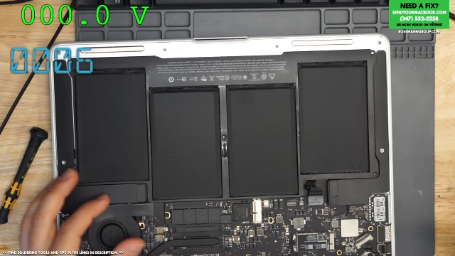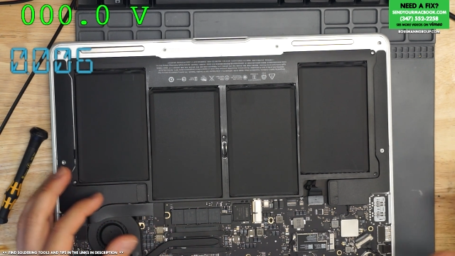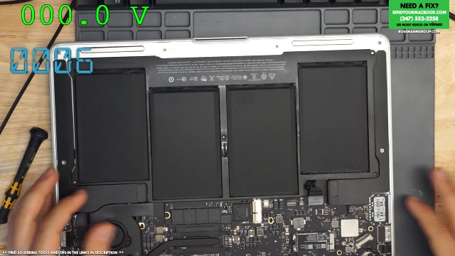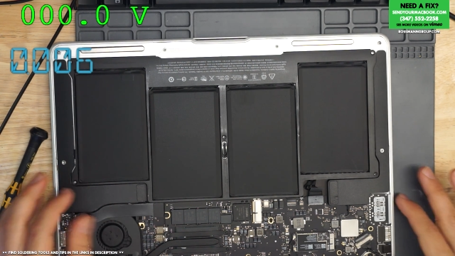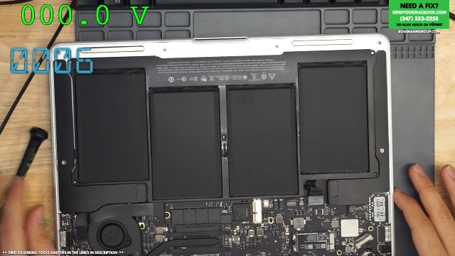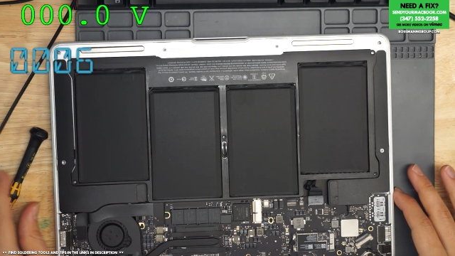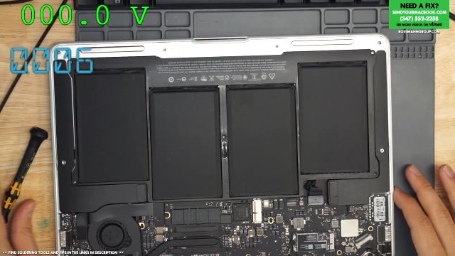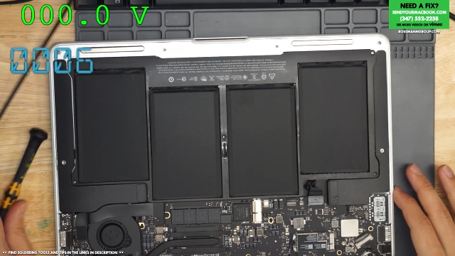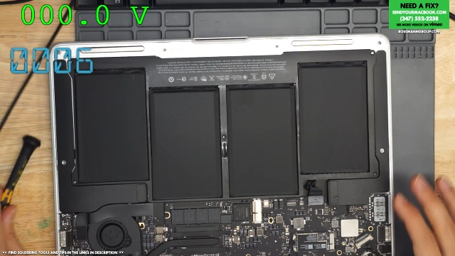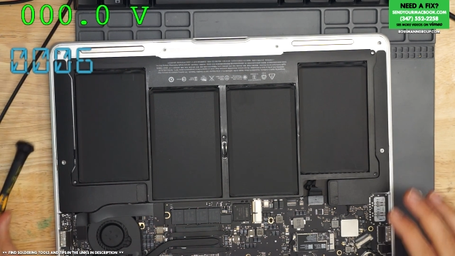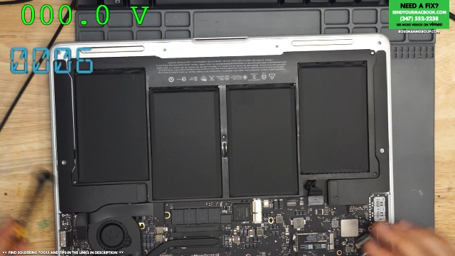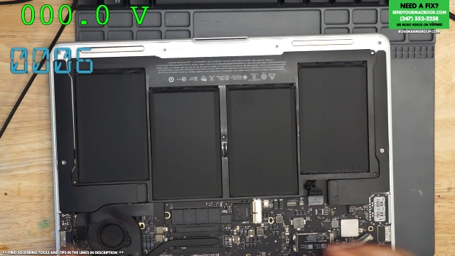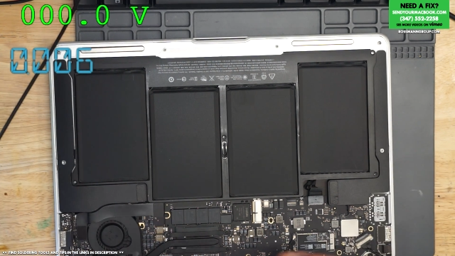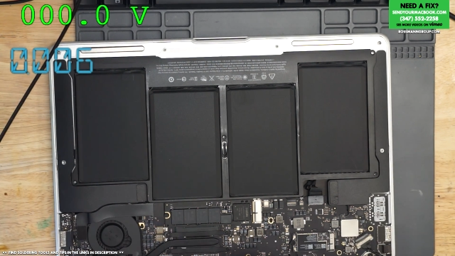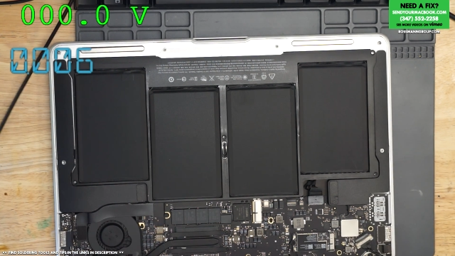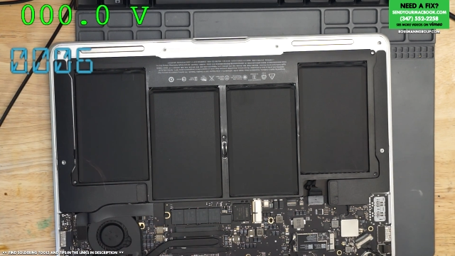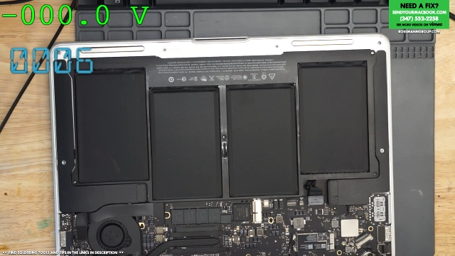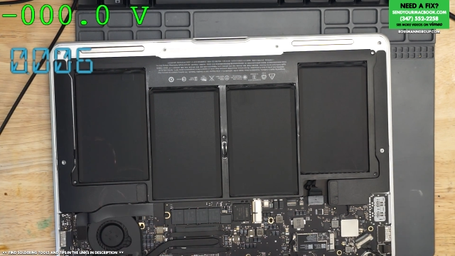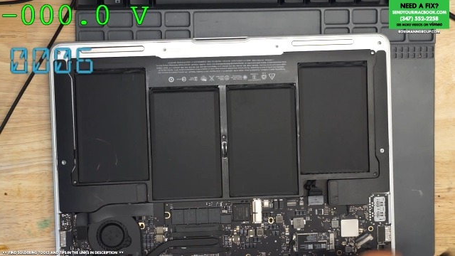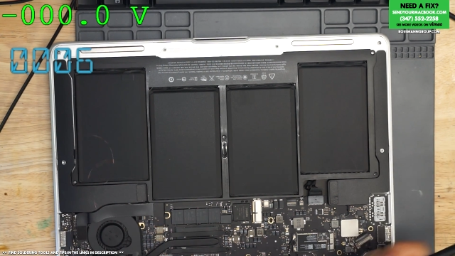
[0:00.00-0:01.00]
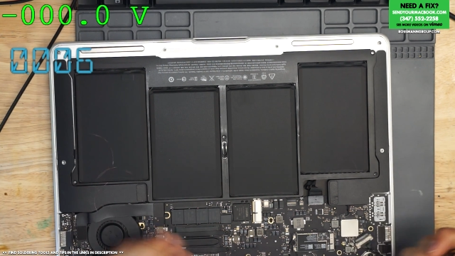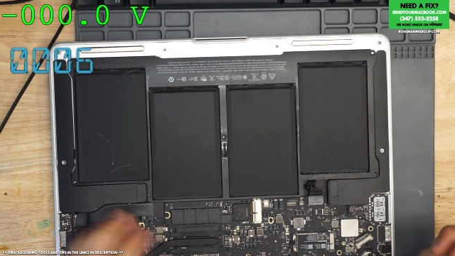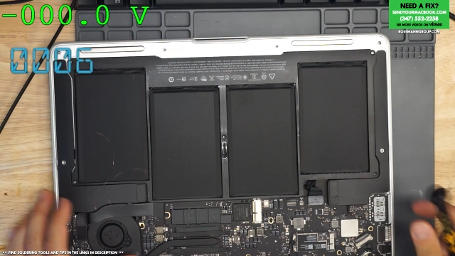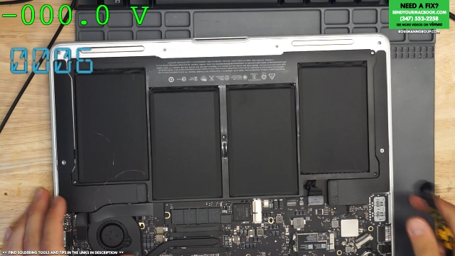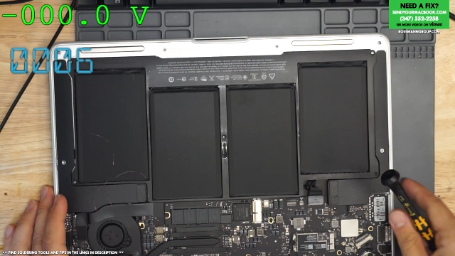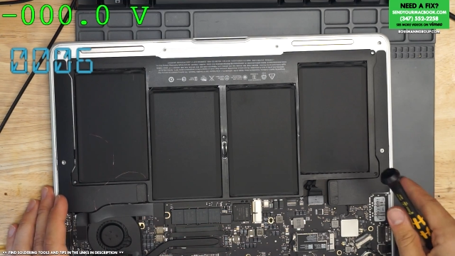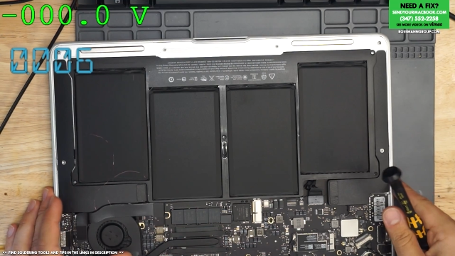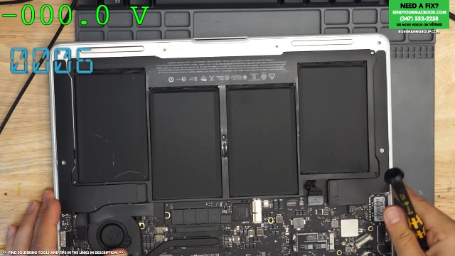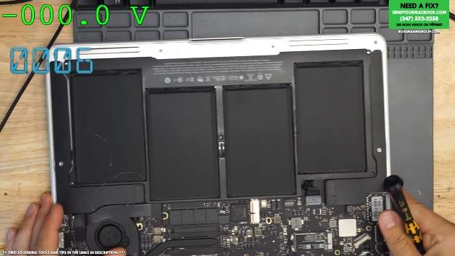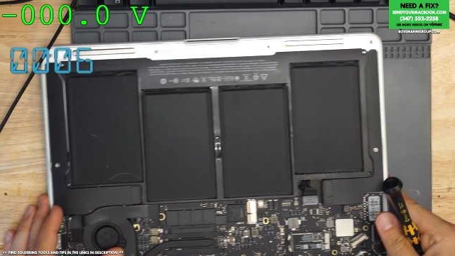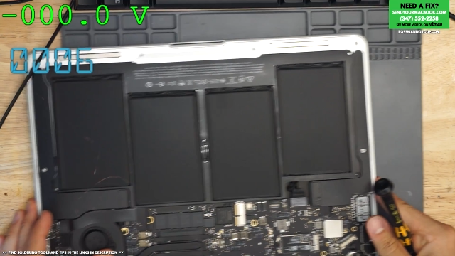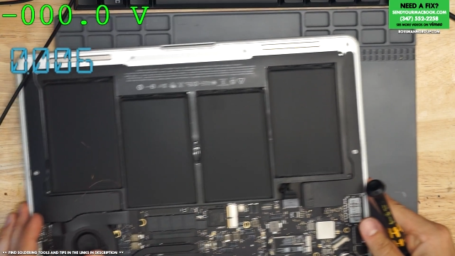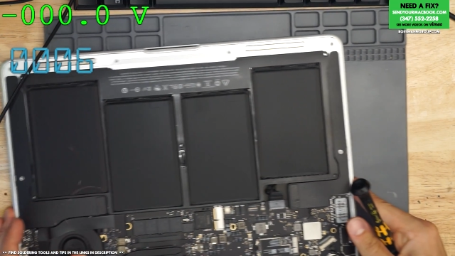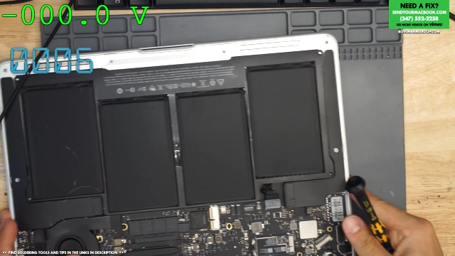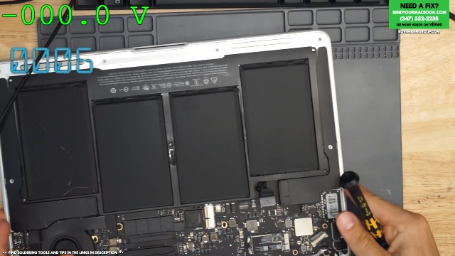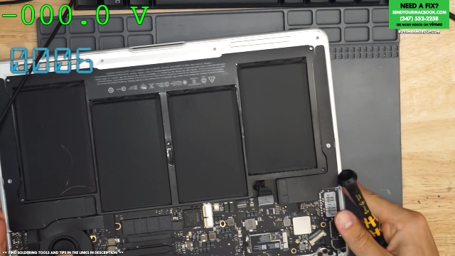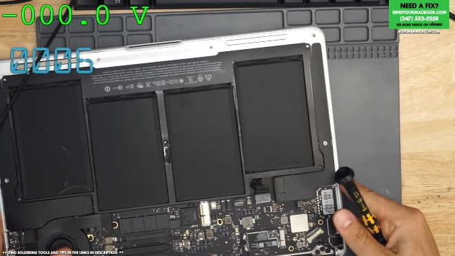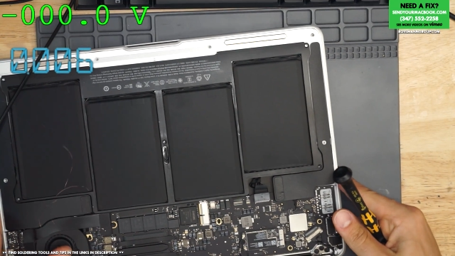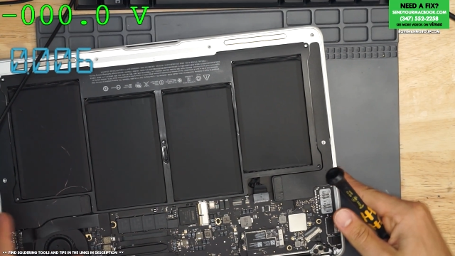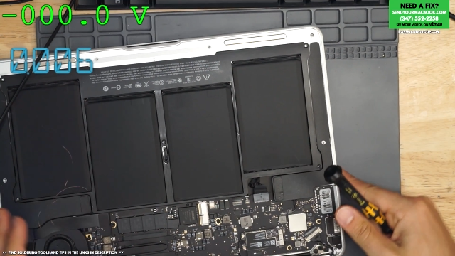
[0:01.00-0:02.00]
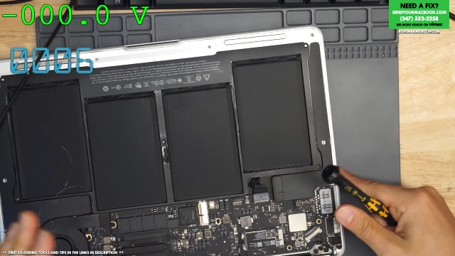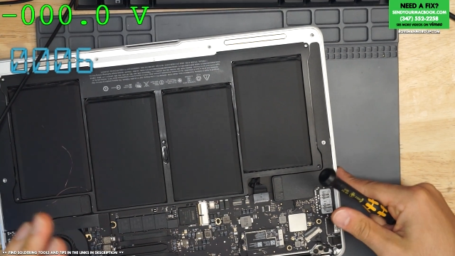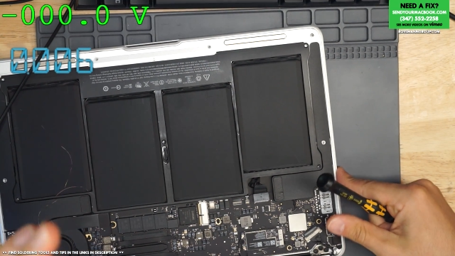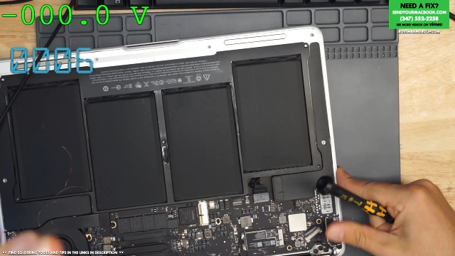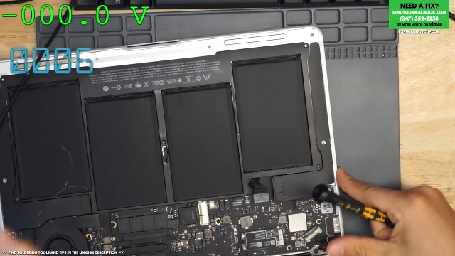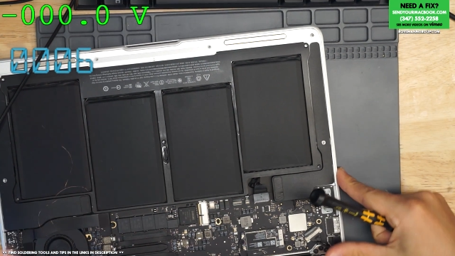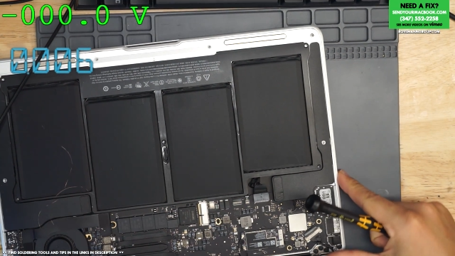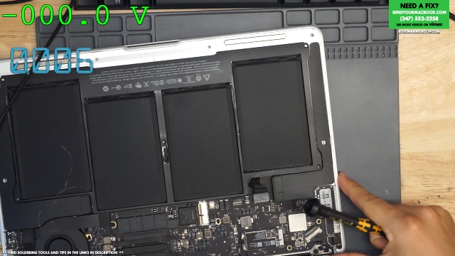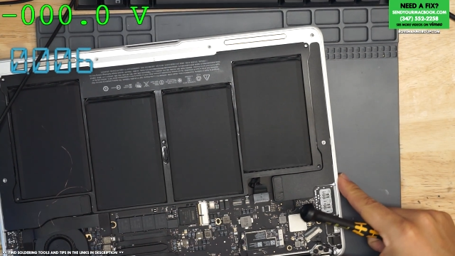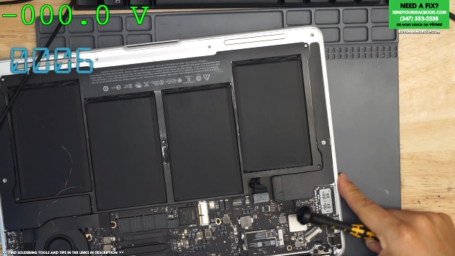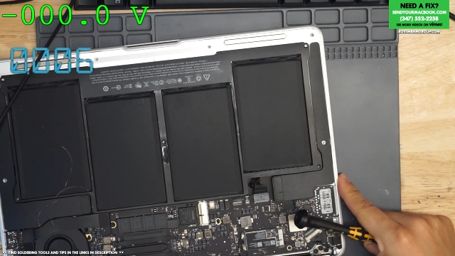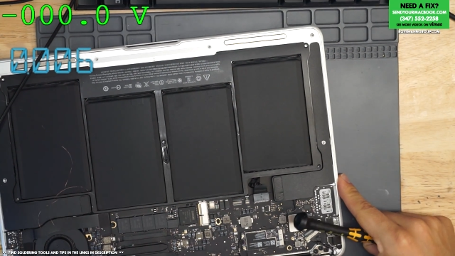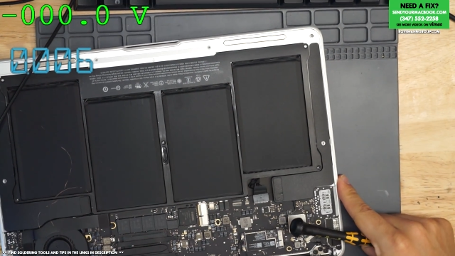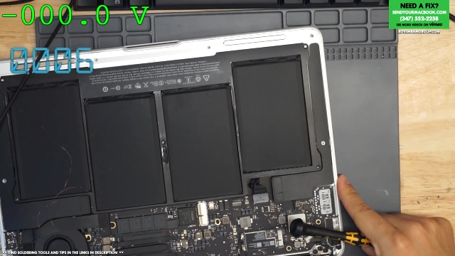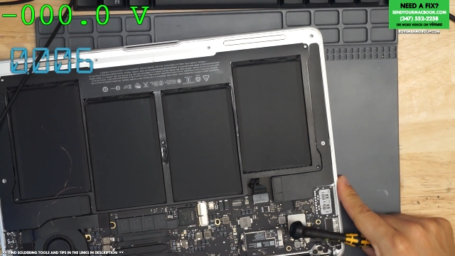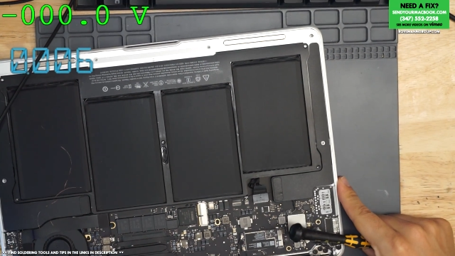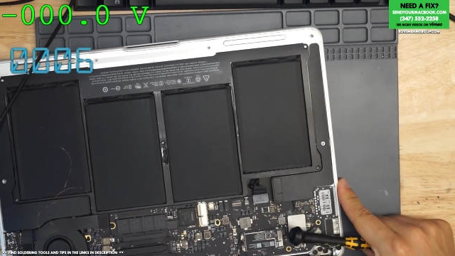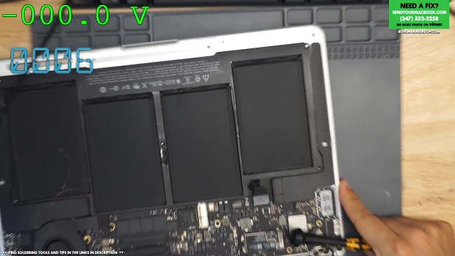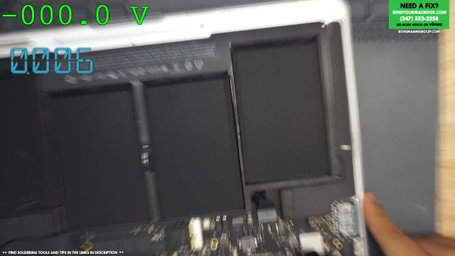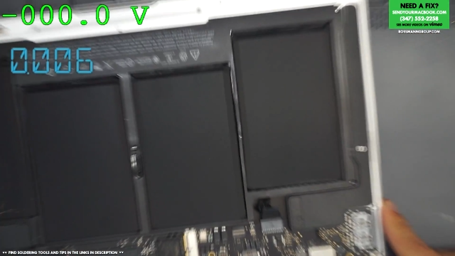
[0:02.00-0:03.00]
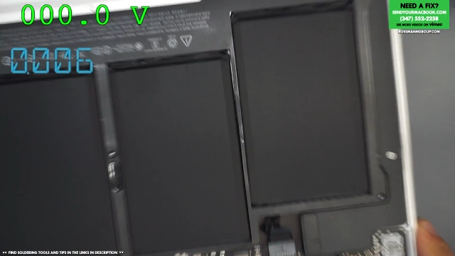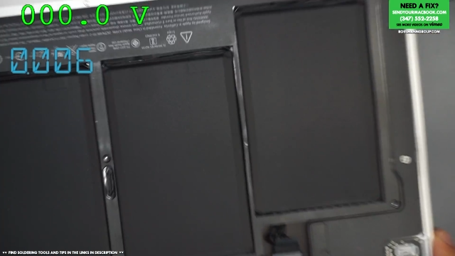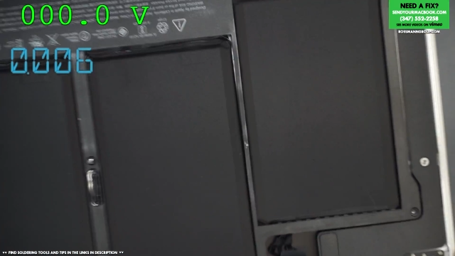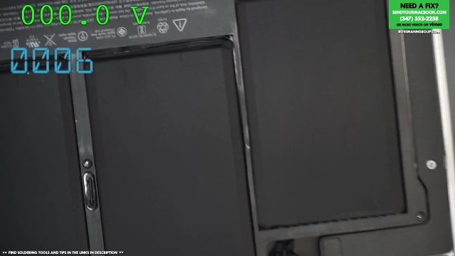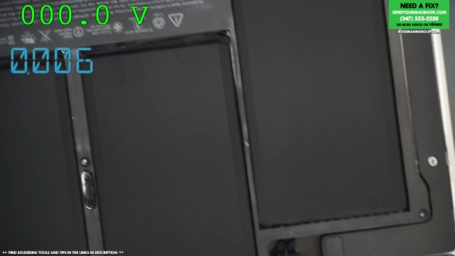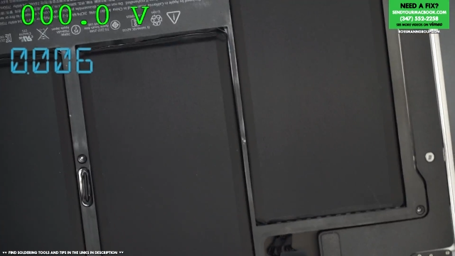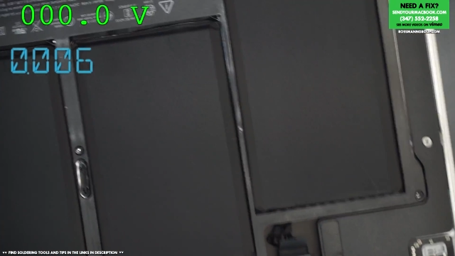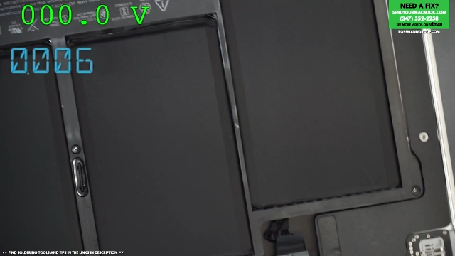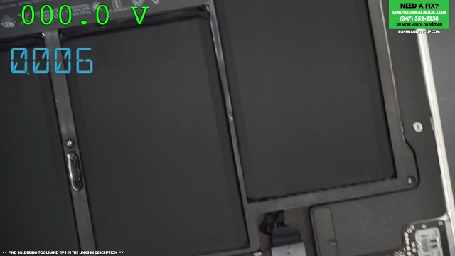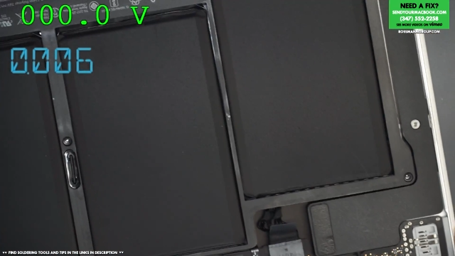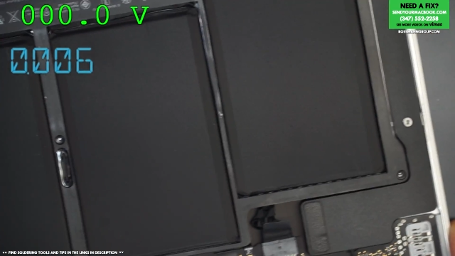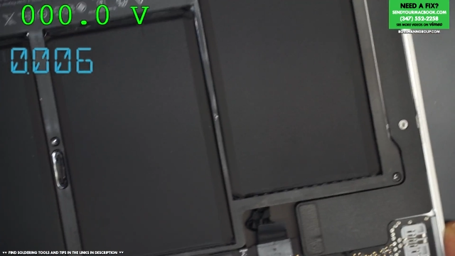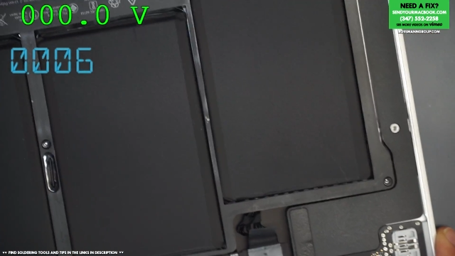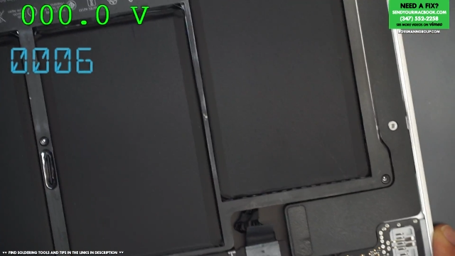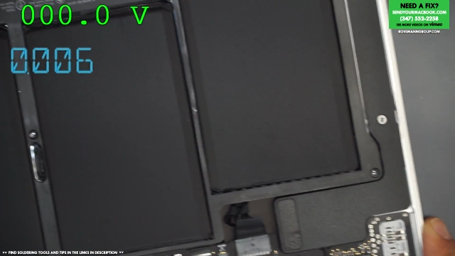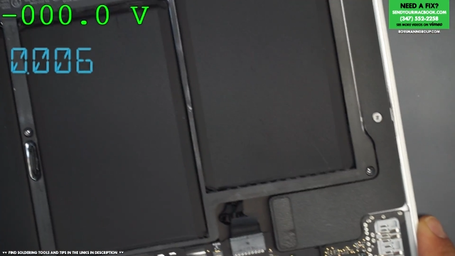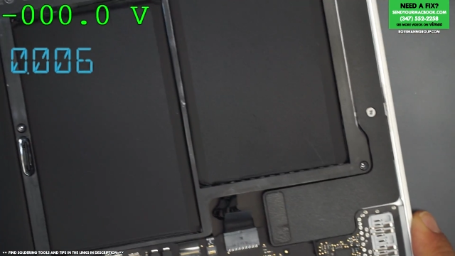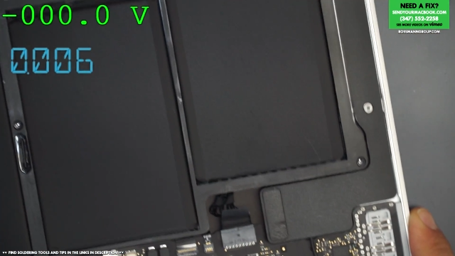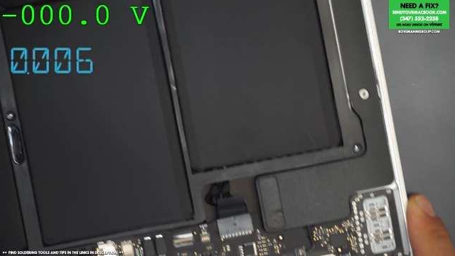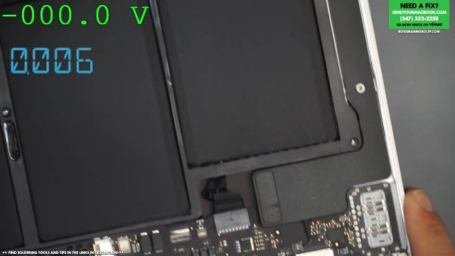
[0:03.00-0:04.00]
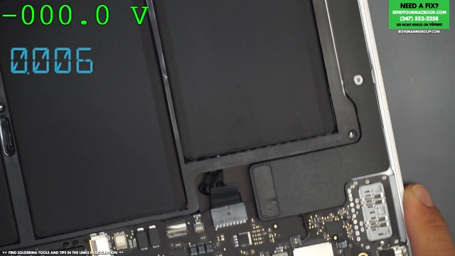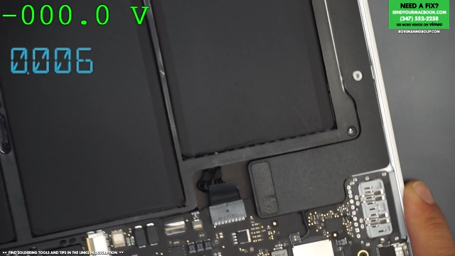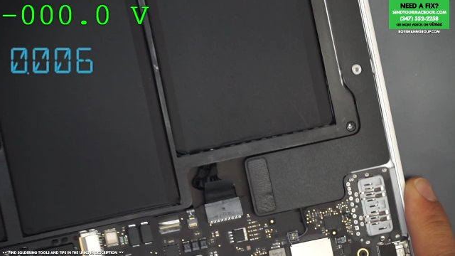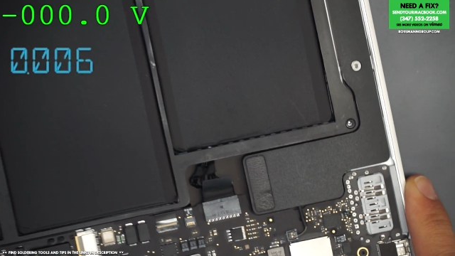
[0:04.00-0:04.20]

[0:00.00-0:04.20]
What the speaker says: [unreadable: no face in view]